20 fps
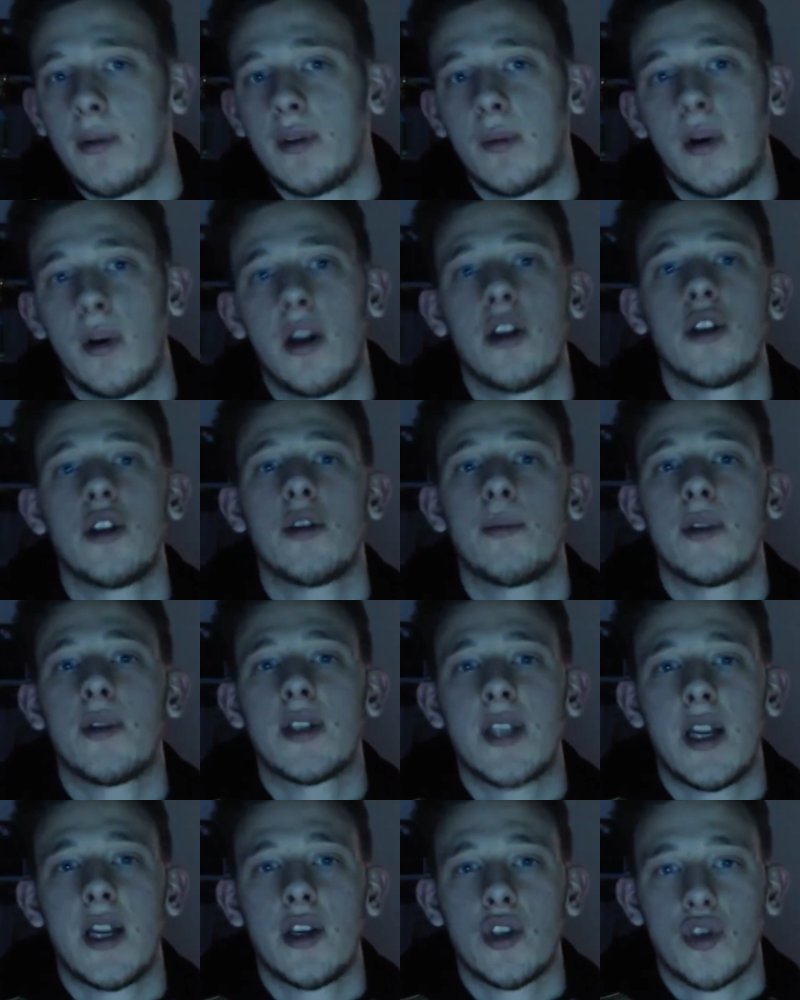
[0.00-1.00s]
I would
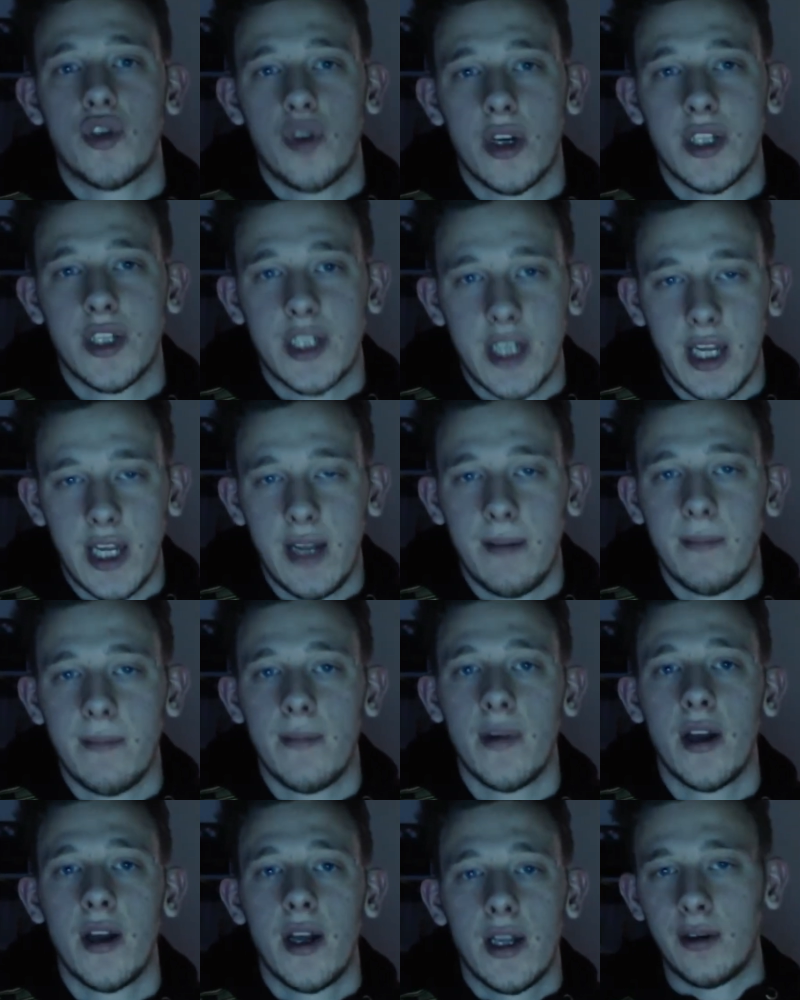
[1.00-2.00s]
100% trust
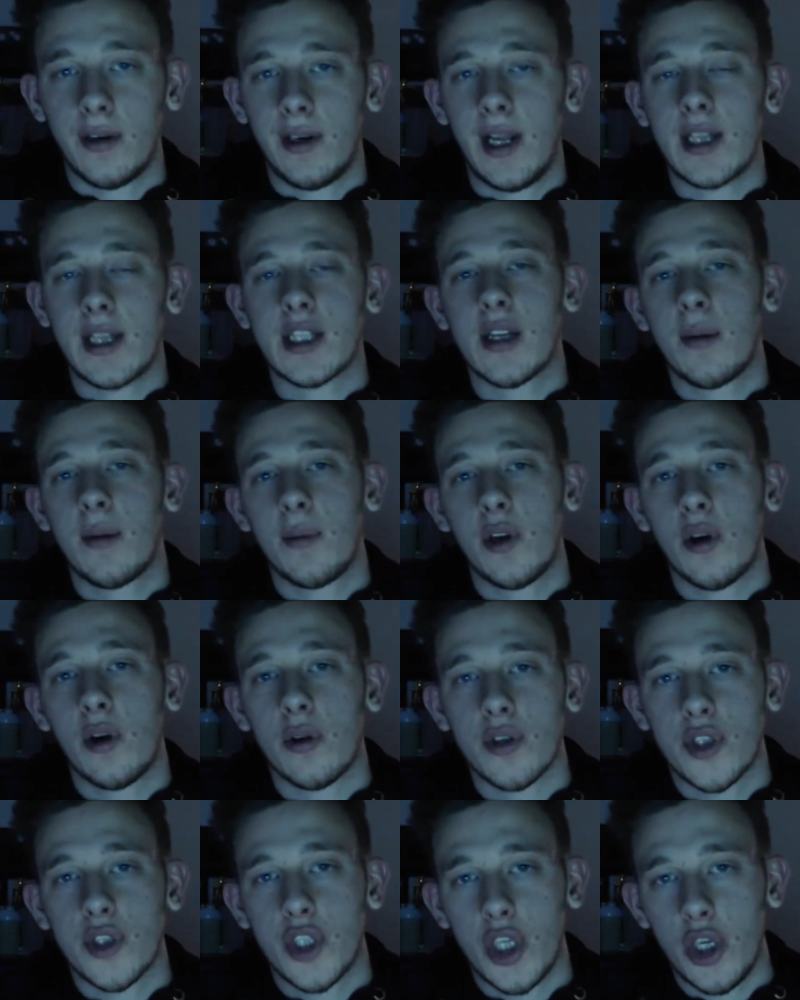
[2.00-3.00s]
him. Next up,
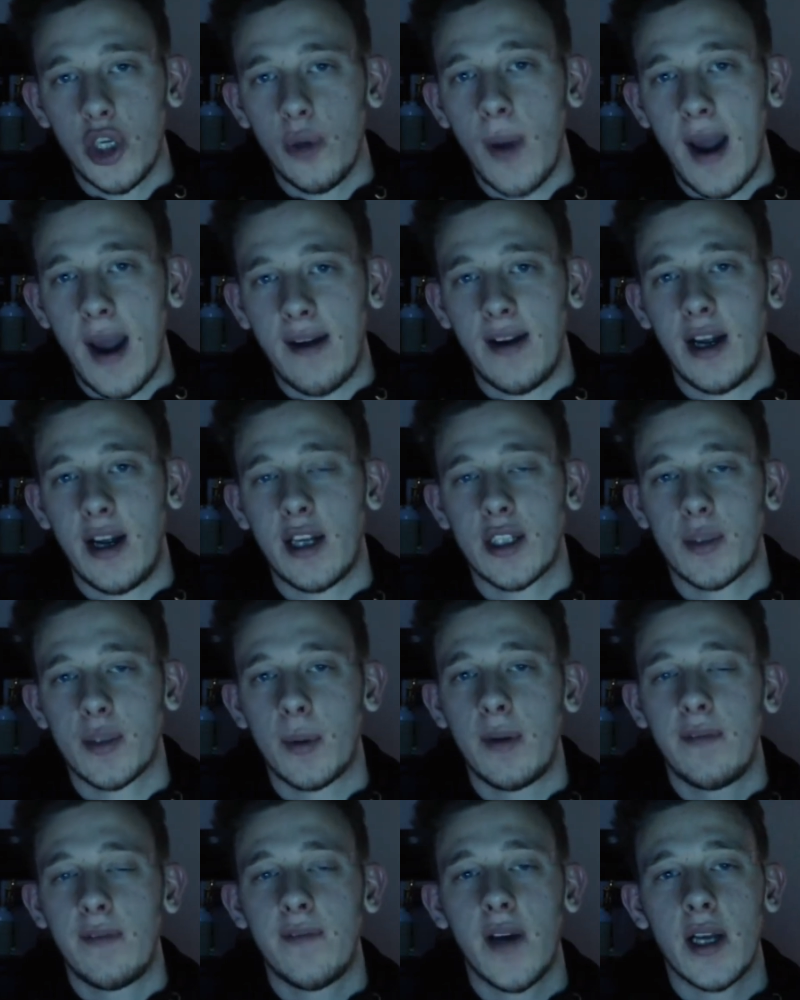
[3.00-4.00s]
we got two
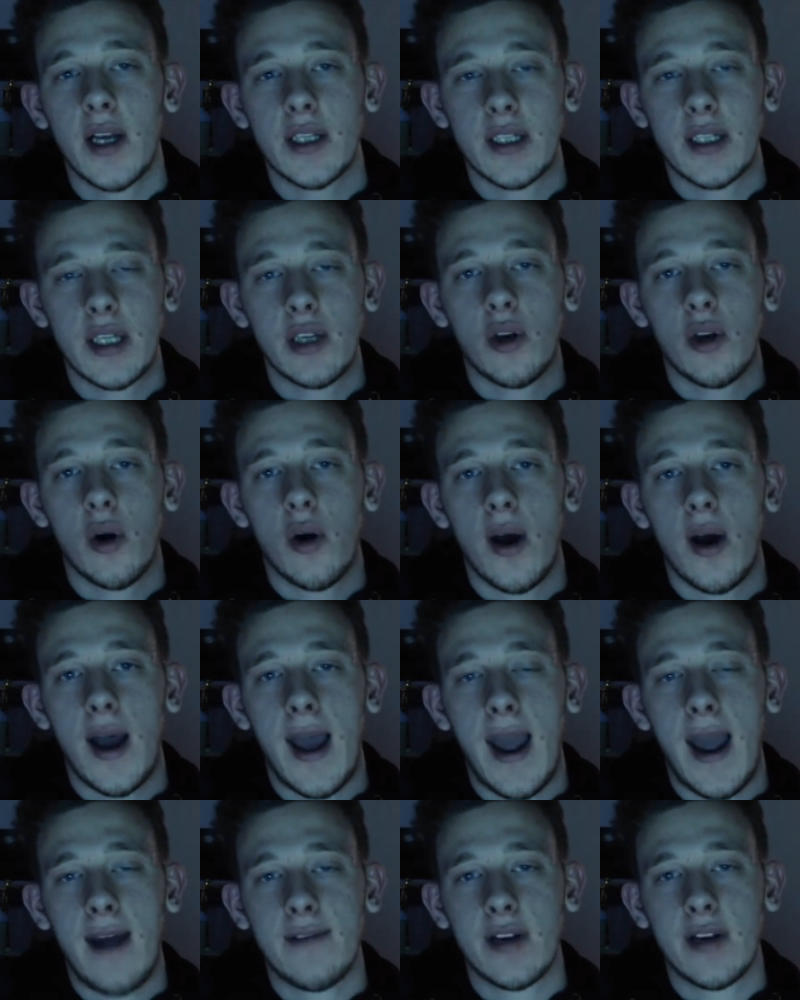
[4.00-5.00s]
Erics. We firstly got
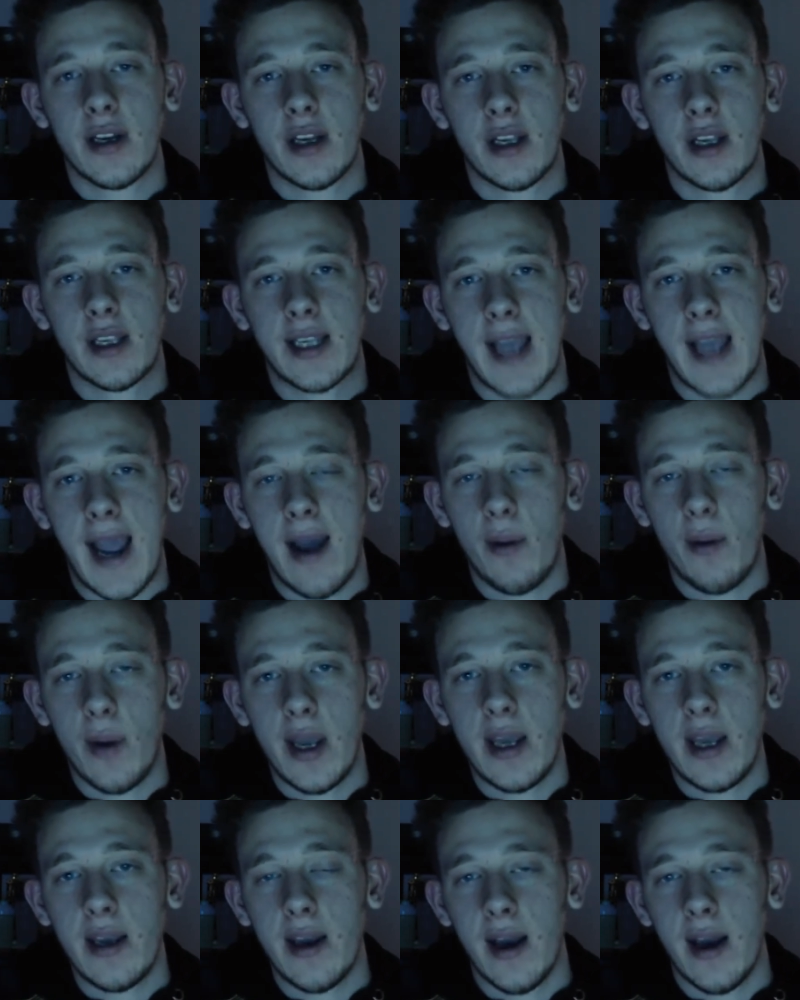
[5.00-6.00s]
Eric
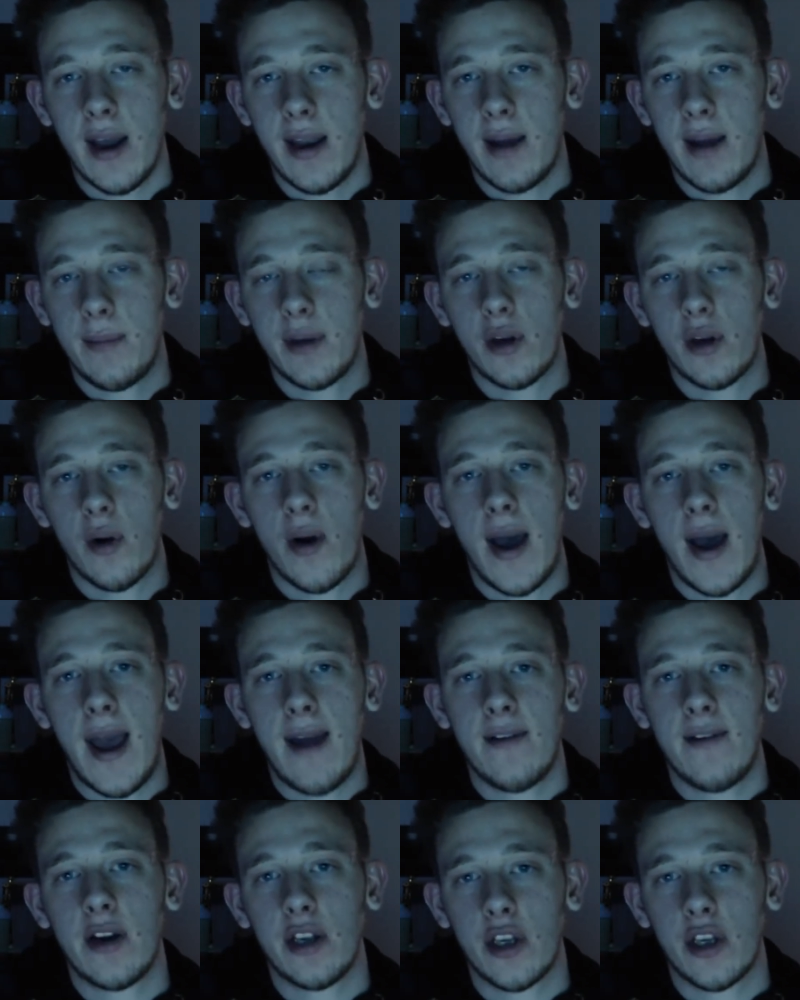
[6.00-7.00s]
Cowie, and then we
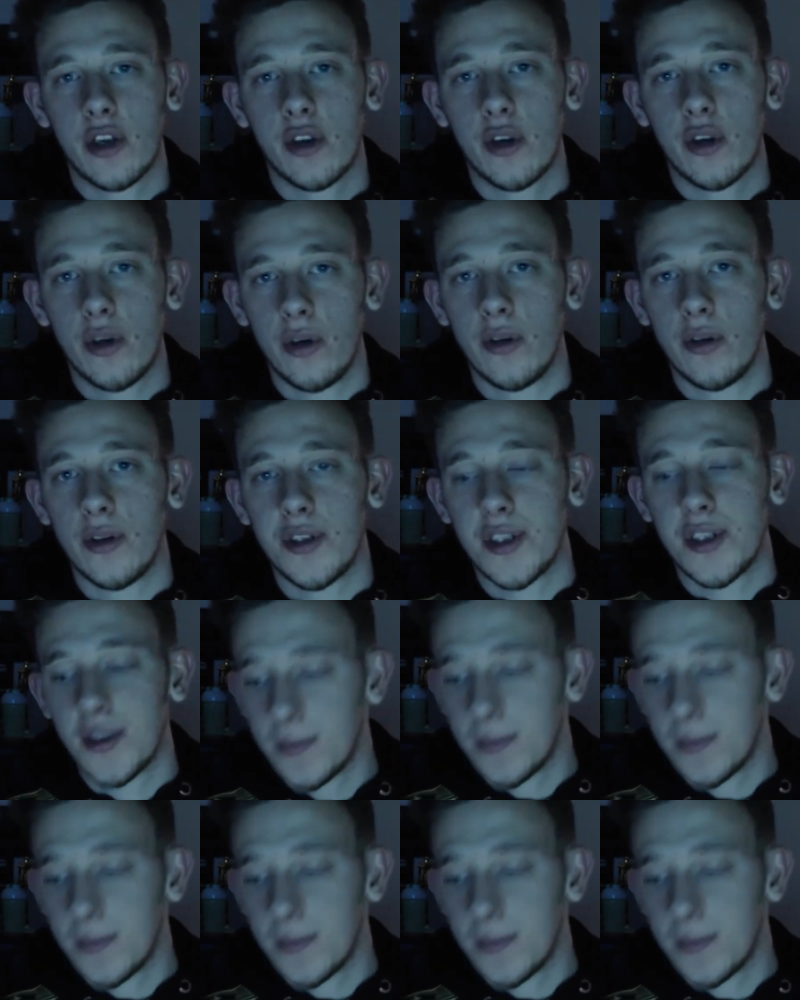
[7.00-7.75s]
got Eric Good.